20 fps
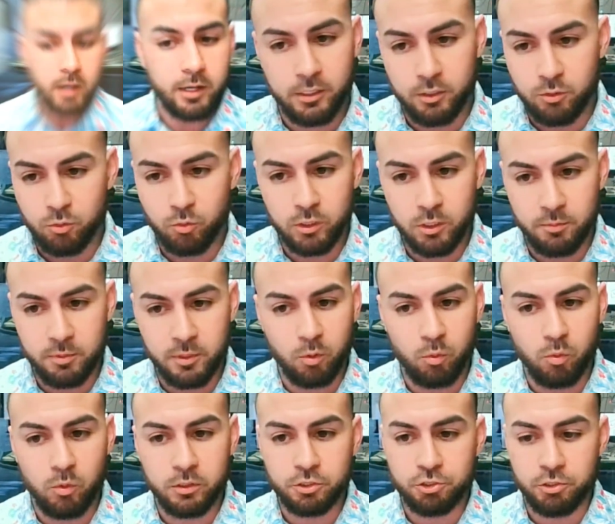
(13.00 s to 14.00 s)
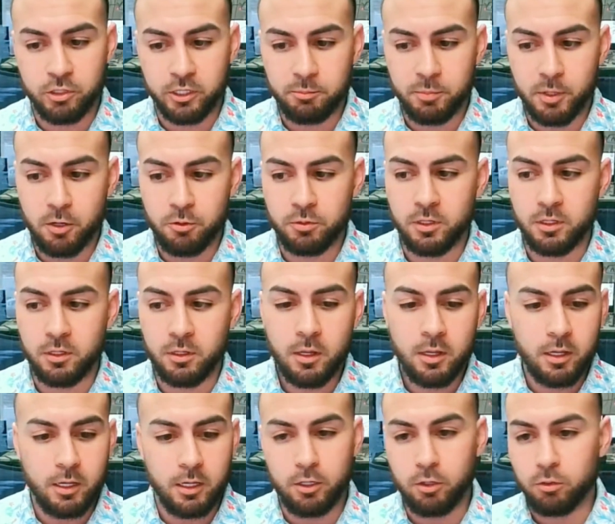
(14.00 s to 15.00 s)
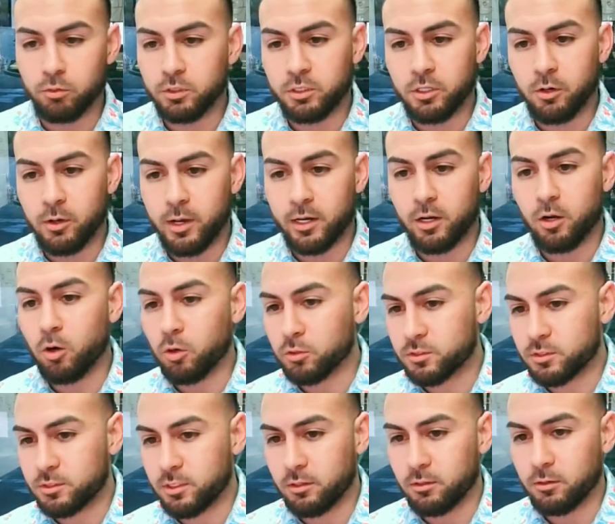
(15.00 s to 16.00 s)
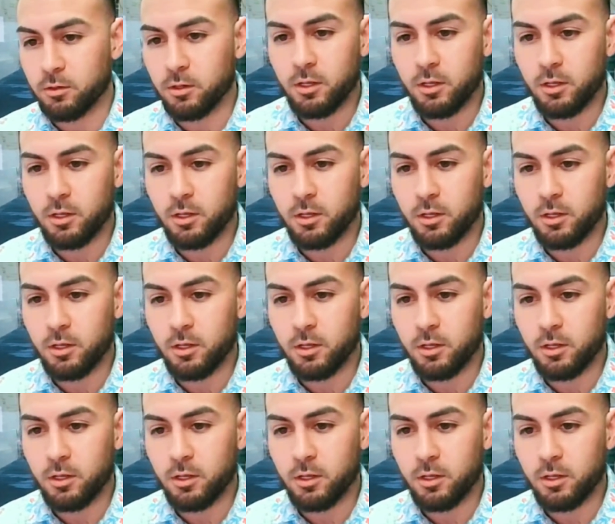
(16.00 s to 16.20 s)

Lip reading: I didn't want to be a one-trick pony and only know how to wholesale.